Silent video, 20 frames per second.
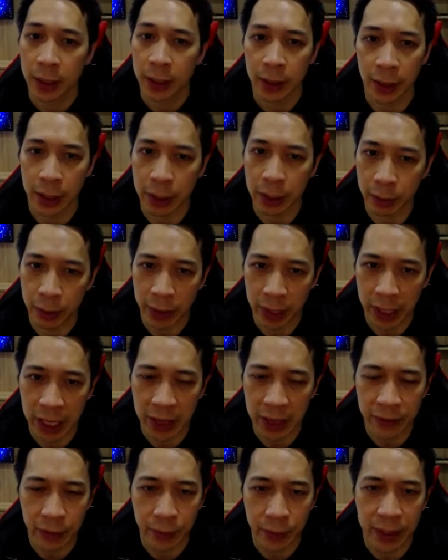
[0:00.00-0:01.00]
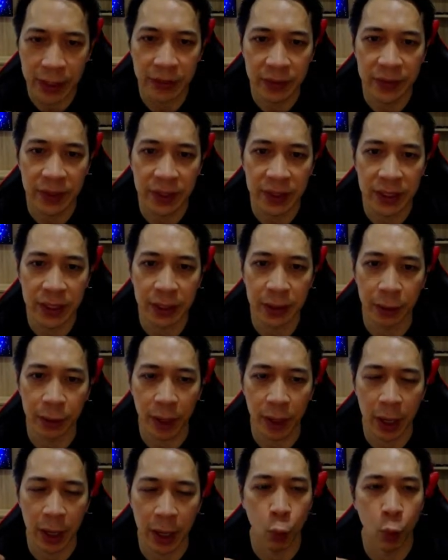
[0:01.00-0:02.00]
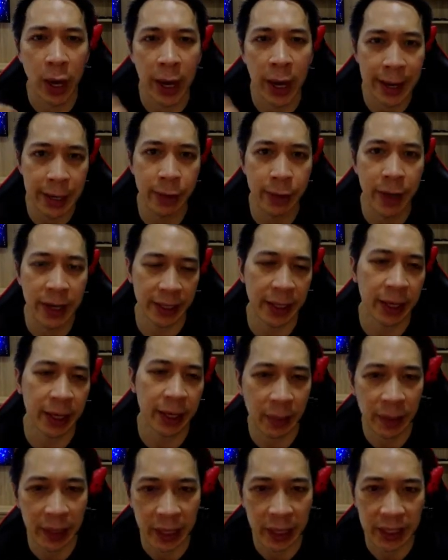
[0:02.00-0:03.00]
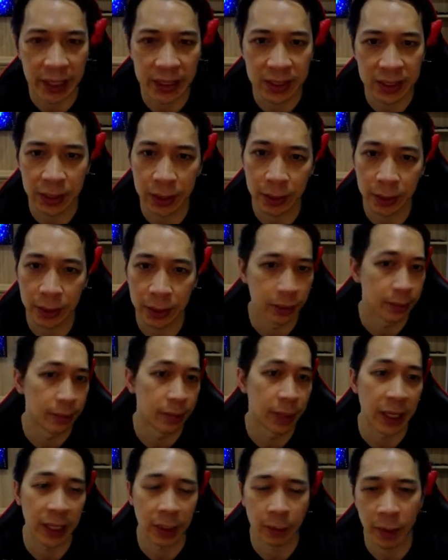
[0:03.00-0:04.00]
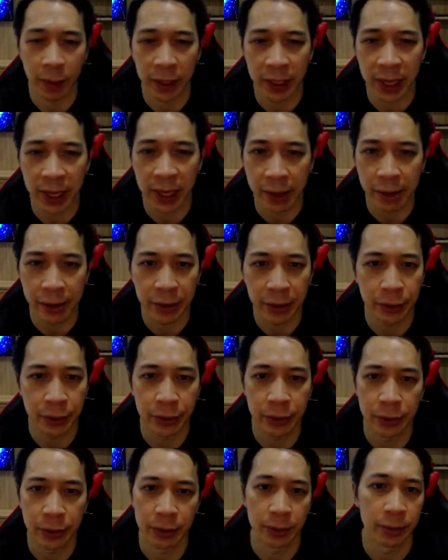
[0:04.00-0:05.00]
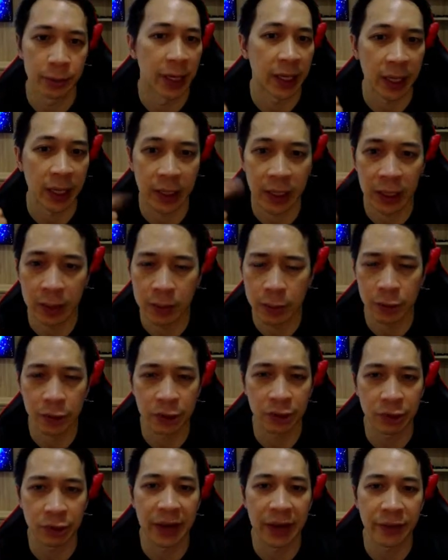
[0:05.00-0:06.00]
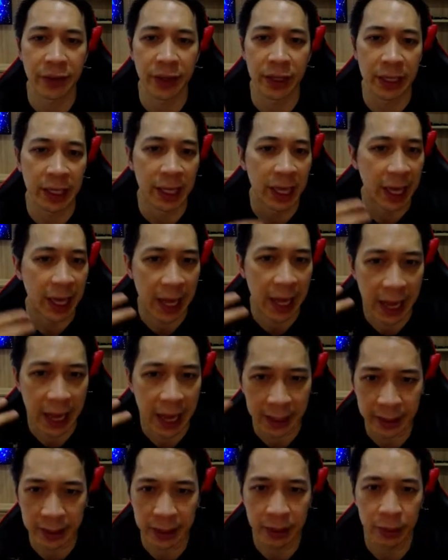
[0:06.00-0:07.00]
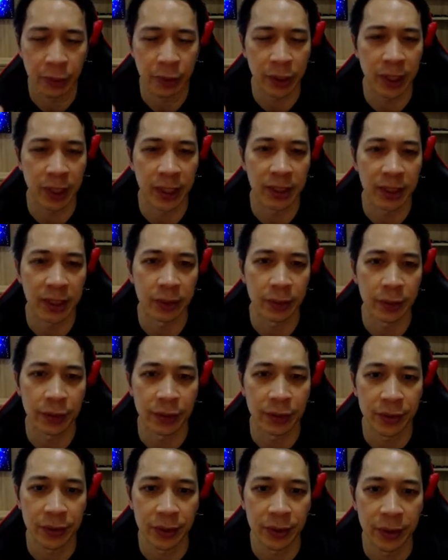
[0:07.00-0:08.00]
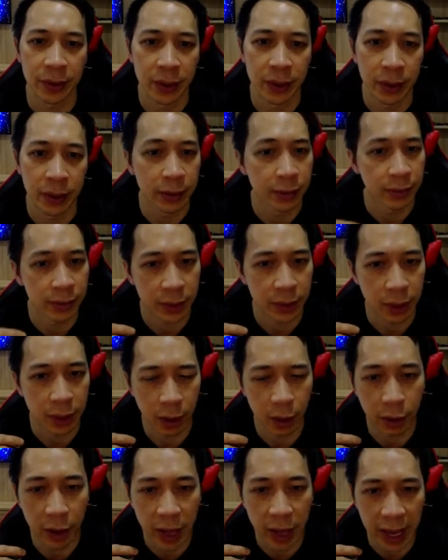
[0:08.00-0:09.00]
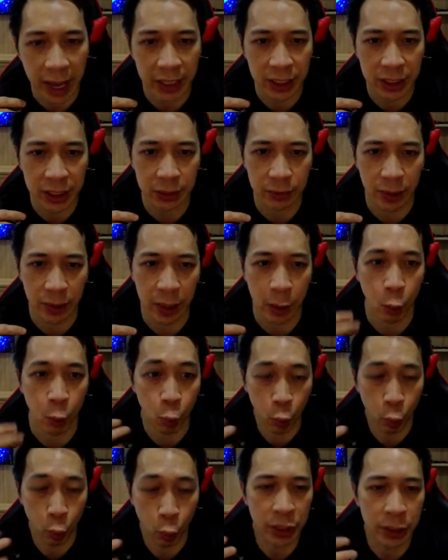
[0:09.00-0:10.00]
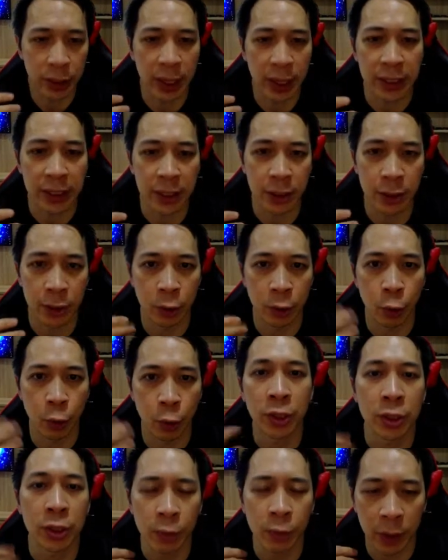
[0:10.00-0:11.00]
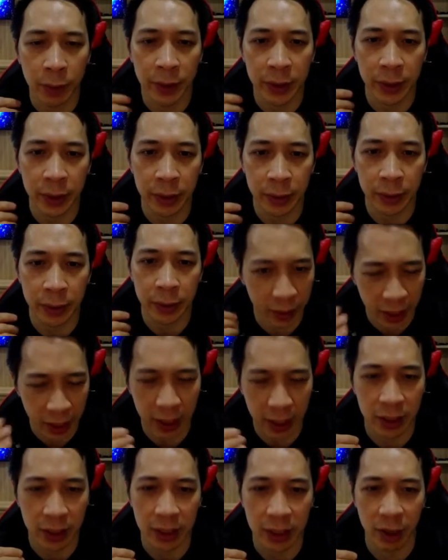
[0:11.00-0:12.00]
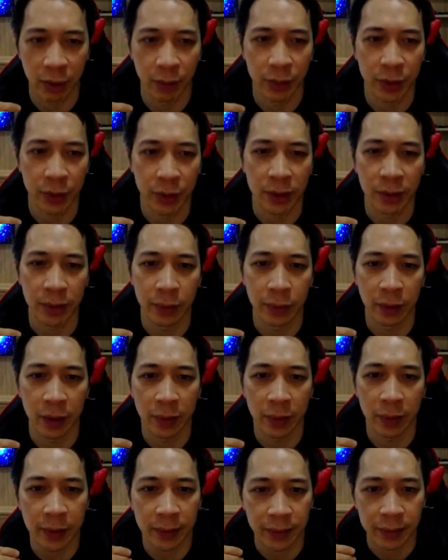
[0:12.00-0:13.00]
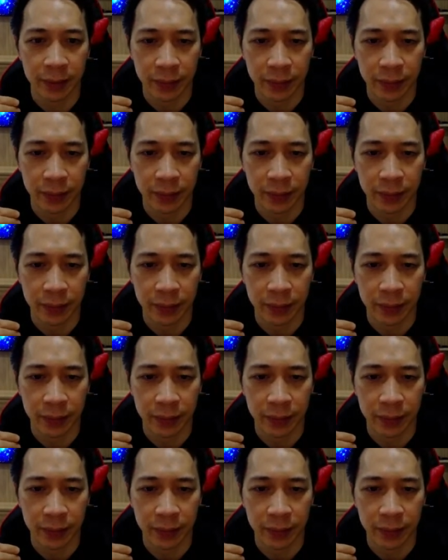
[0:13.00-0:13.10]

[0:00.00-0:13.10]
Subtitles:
Then you want to have your benefits here, right? Why do I care about SEO? I can rank higher in Google. I can get more traffic. I can get more customers. Call to action, right? What do I need to do? What do you want me to do? Okay, I'll book an appointment.